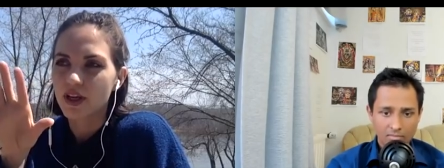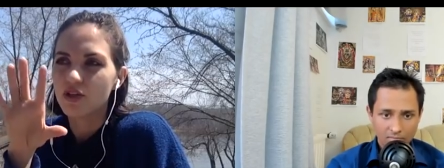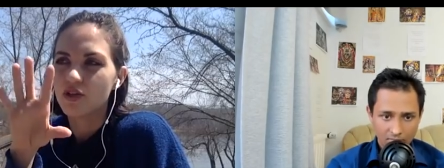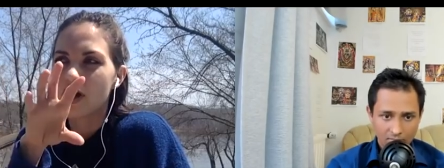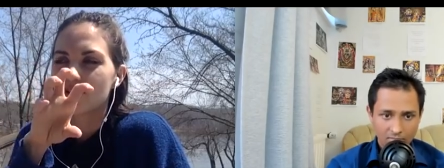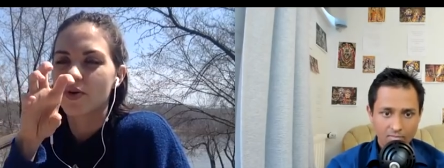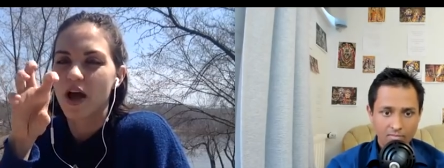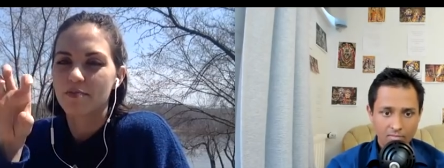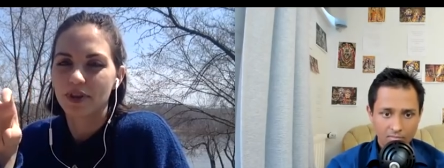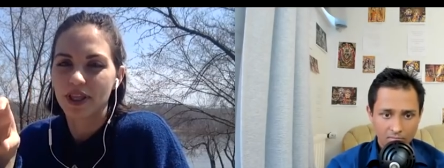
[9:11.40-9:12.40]
Speaker 1: you'll also
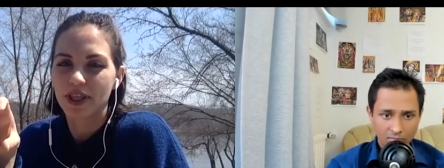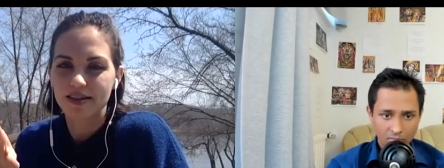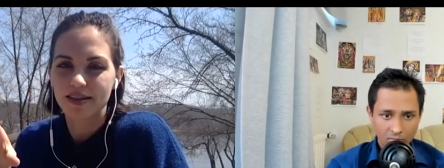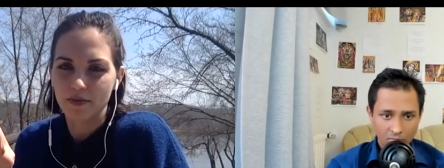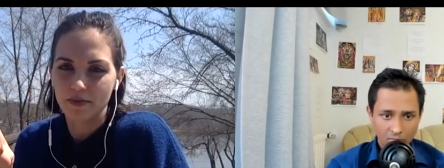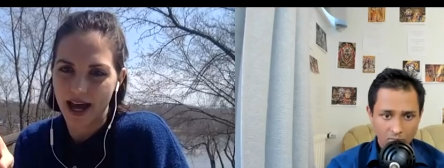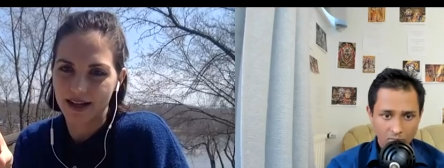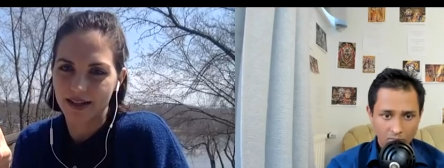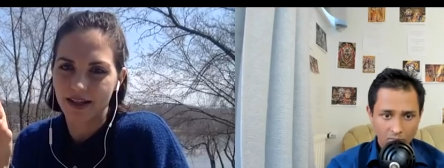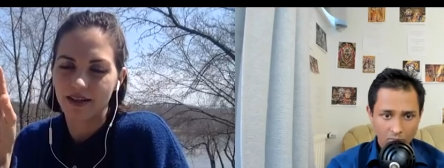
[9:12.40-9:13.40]
have planets
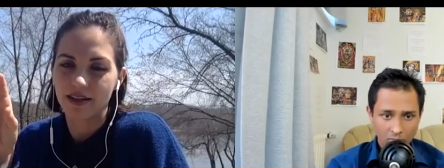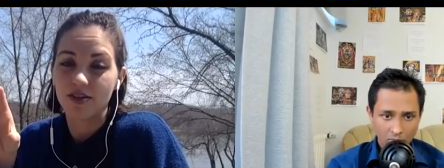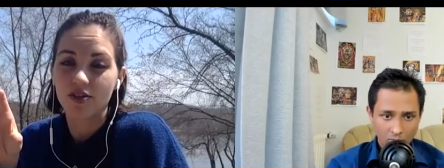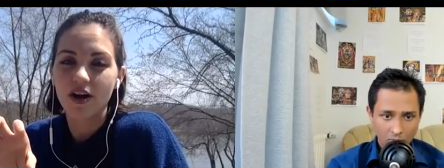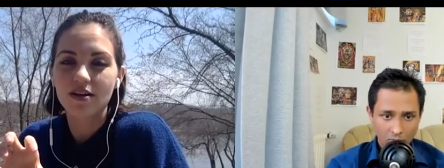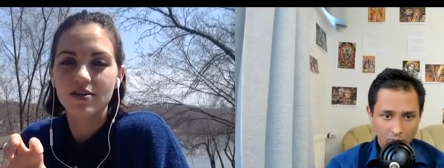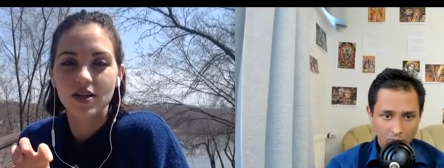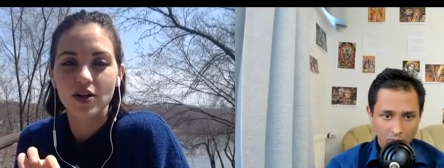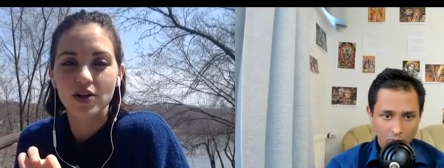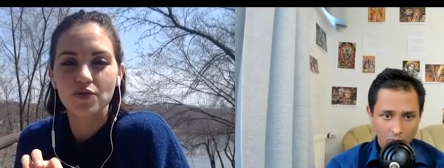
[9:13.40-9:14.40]
impacting these cards.
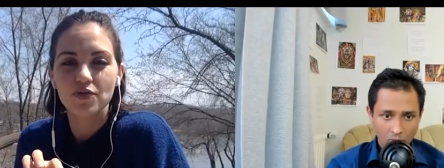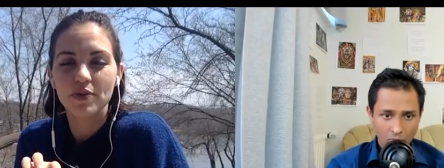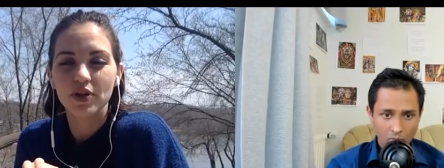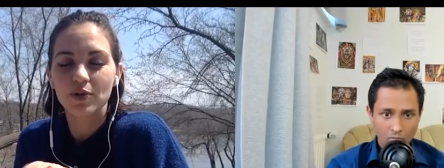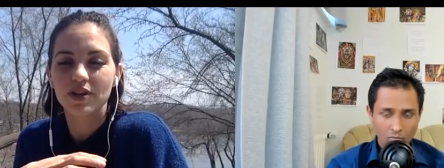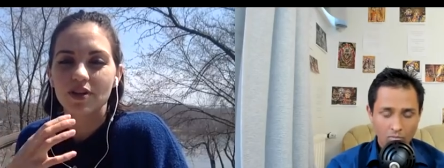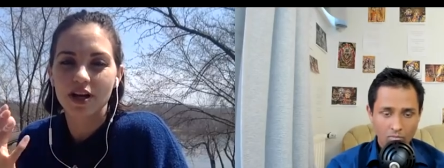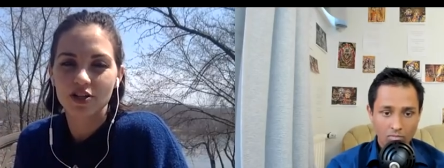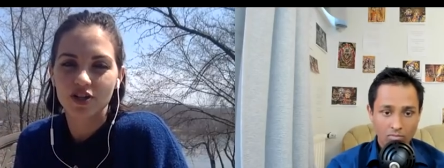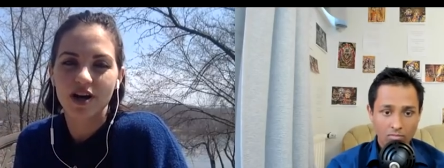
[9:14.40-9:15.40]
And are you familiar with the
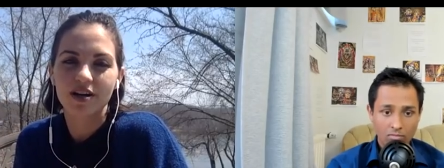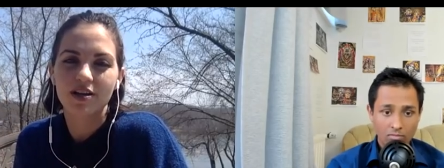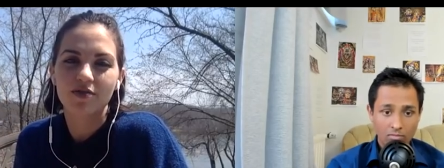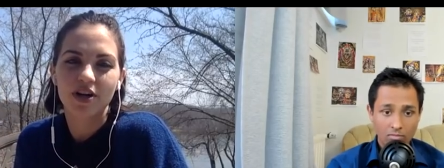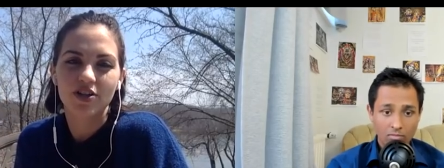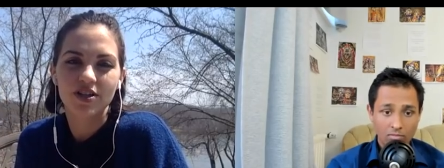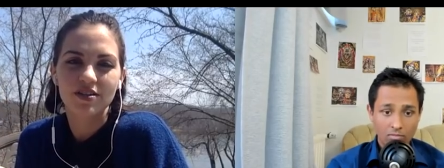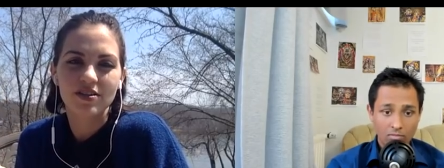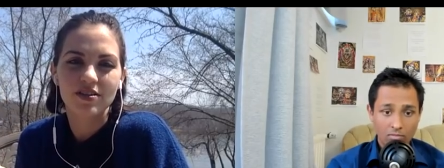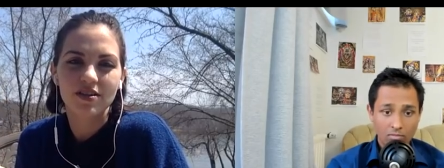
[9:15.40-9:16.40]
Lajjitadi
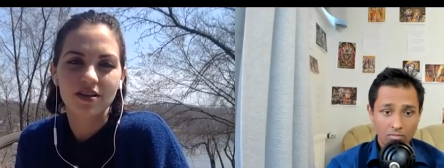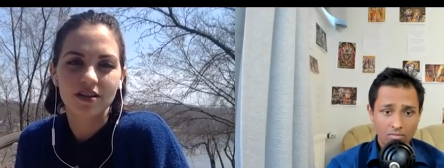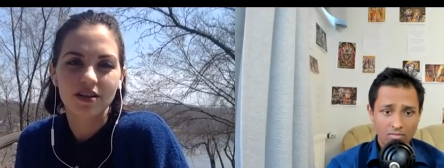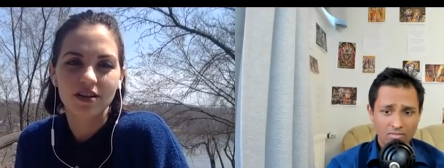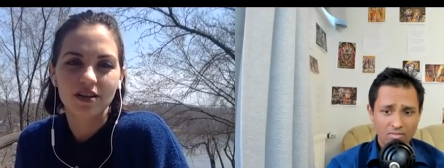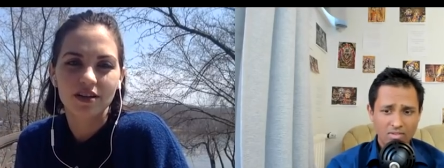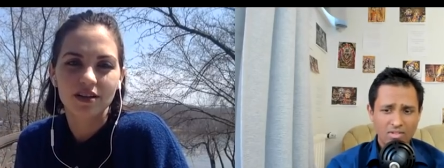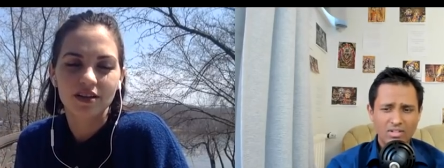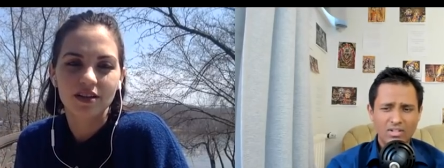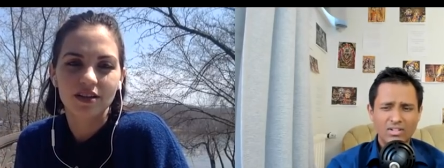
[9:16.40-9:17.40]
Avasthas?
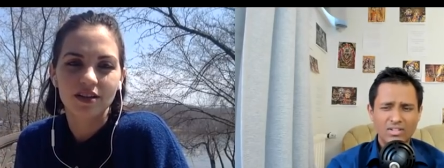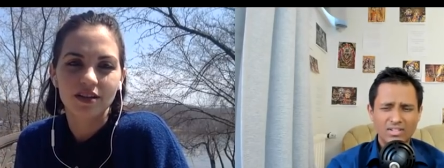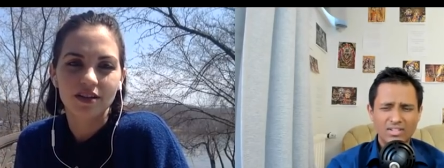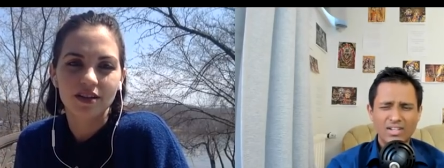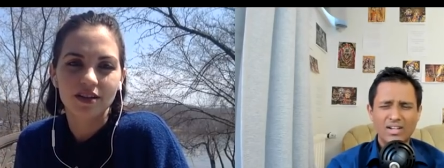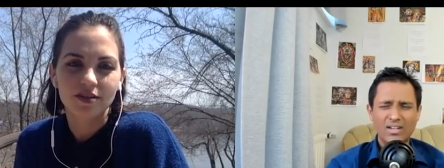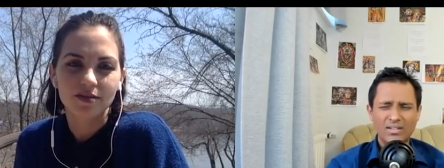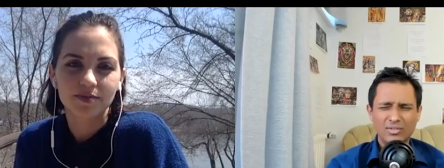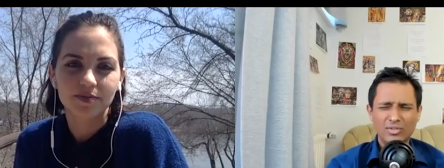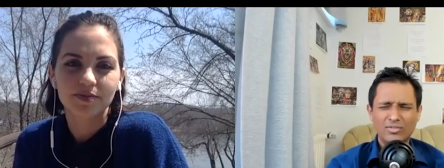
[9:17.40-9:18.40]
Speaker 2: Uh, yeah,
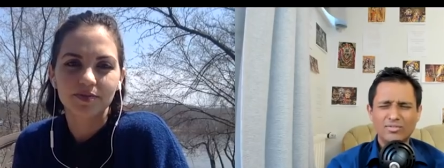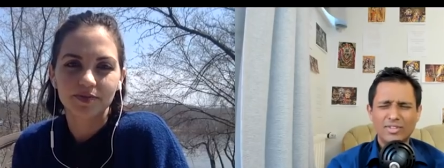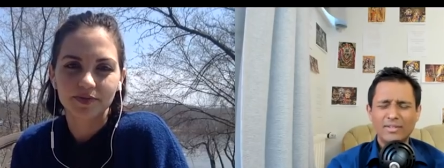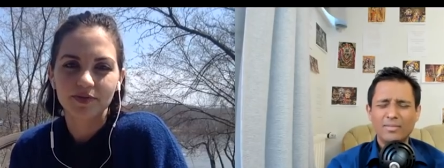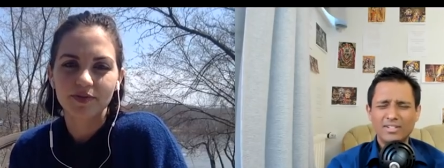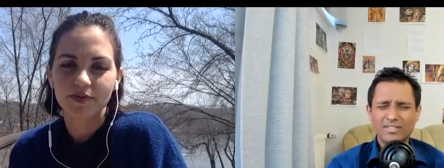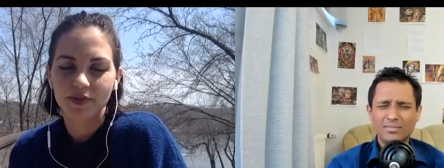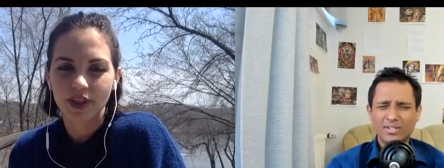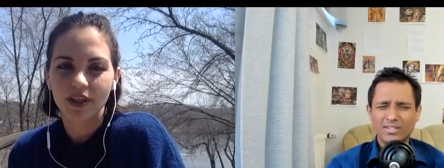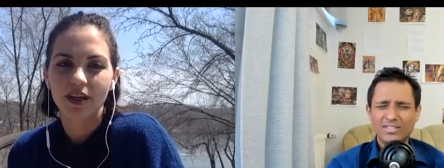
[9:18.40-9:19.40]
not very much,
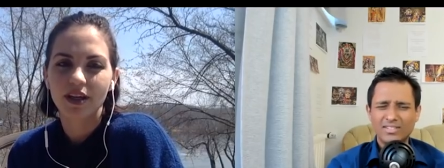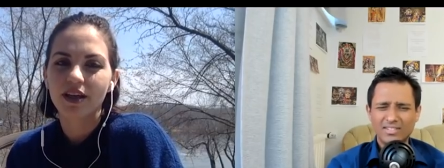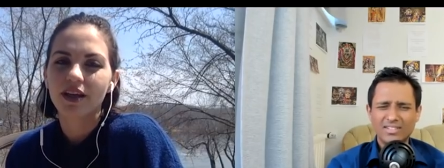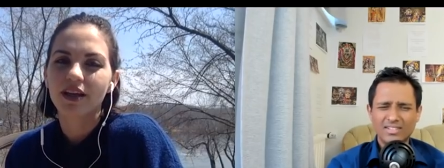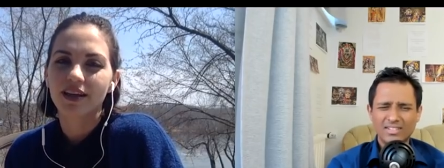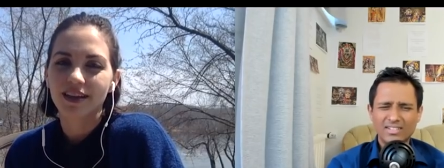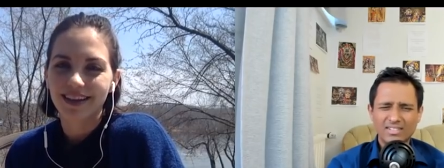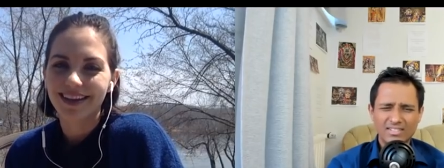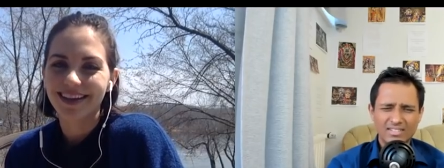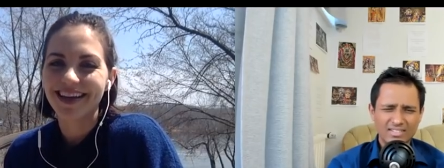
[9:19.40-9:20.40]
but
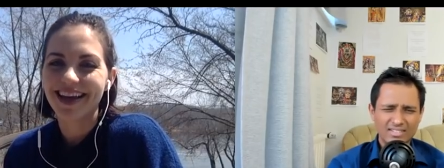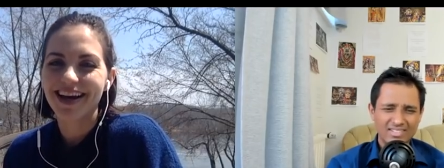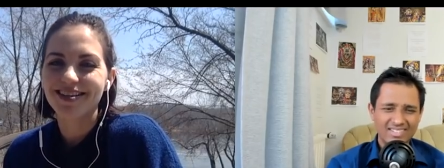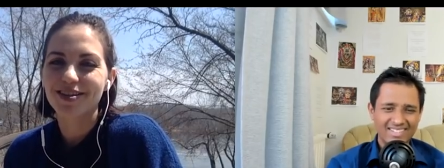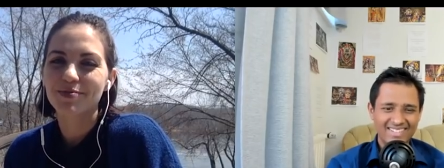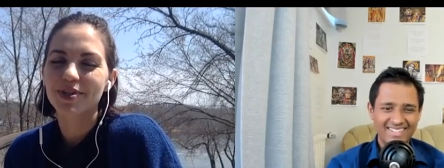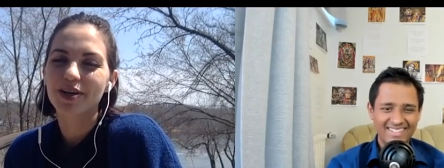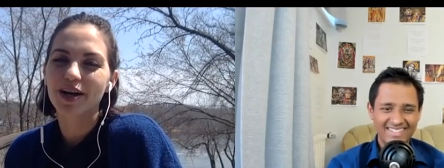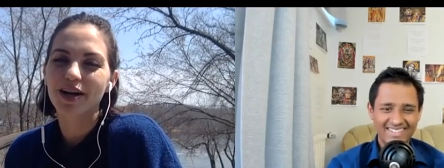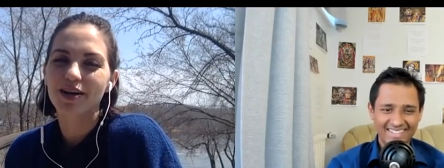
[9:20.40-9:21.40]
Speaker 1: yeah, it seems
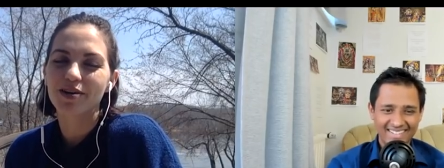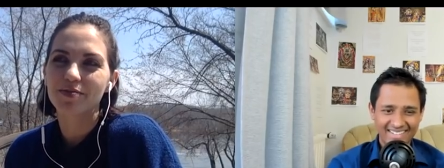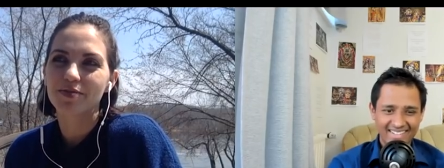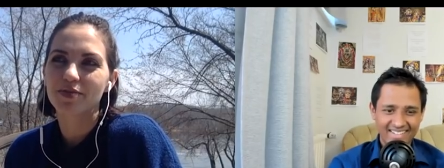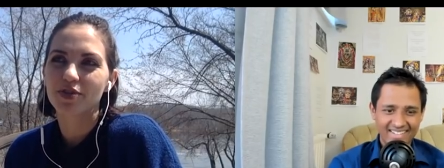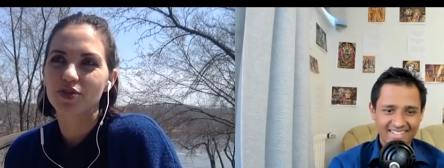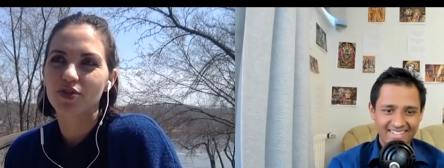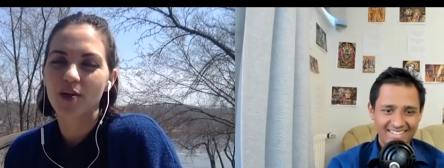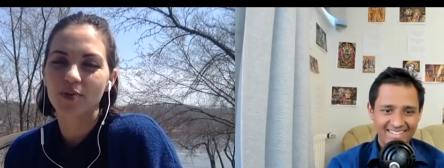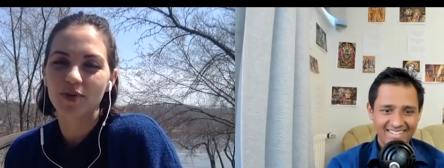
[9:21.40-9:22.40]
like um,
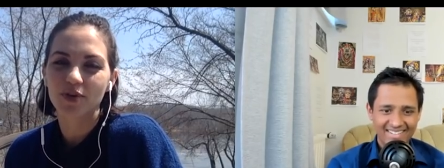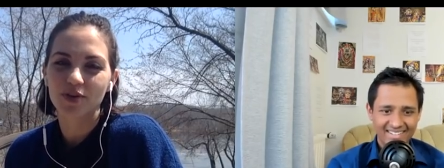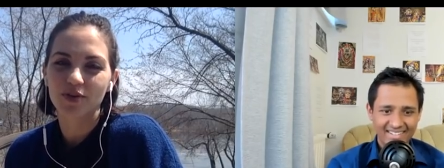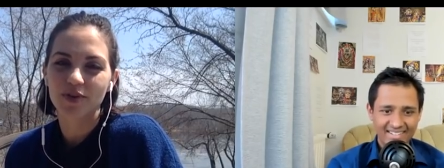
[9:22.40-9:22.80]
tropical